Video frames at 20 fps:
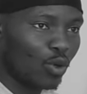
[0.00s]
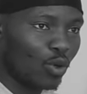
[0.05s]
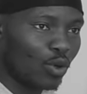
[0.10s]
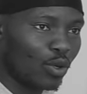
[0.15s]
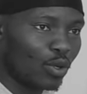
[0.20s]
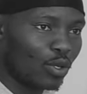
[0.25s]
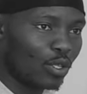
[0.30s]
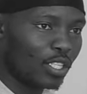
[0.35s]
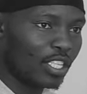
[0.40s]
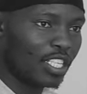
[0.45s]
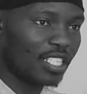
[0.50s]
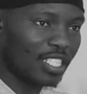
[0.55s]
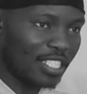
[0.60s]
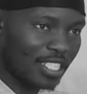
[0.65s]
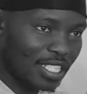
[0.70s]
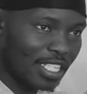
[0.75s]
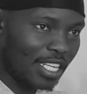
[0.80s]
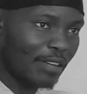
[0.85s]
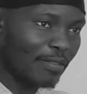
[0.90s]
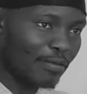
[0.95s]
Different. This is
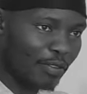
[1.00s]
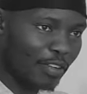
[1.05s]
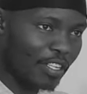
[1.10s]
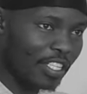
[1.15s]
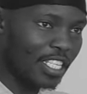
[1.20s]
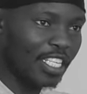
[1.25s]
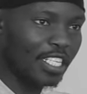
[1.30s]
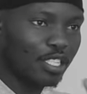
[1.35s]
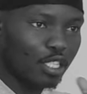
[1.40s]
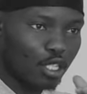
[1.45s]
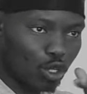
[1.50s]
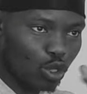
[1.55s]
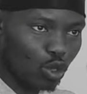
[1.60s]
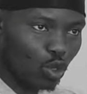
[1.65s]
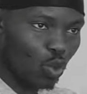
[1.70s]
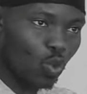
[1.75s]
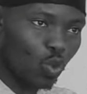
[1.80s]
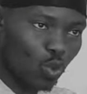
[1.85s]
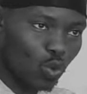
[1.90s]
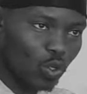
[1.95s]
different. This is
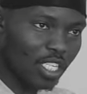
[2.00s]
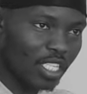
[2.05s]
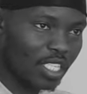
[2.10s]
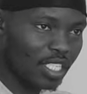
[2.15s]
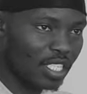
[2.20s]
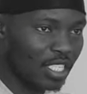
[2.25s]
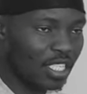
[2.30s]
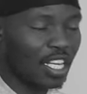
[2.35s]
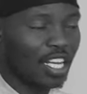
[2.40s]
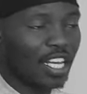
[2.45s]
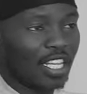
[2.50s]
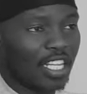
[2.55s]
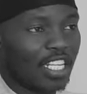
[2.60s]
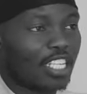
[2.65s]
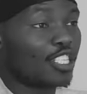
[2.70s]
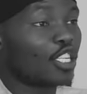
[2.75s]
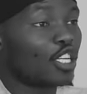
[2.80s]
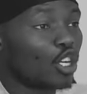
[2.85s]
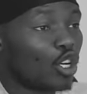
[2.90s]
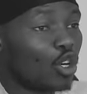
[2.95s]
cool. This is
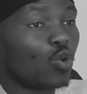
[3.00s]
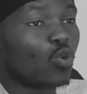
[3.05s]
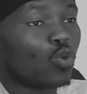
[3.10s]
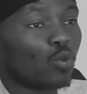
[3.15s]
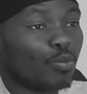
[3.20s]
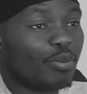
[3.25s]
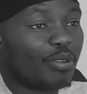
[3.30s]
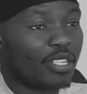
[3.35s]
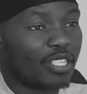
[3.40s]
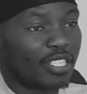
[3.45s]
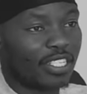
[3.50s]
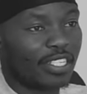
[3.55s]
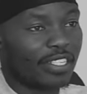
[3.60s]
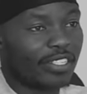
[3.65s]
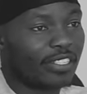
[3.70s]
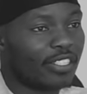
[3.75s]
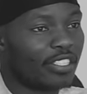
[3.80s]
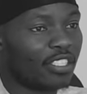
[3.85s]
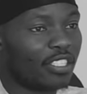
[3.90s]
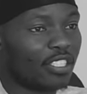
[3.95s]
this is a cool business.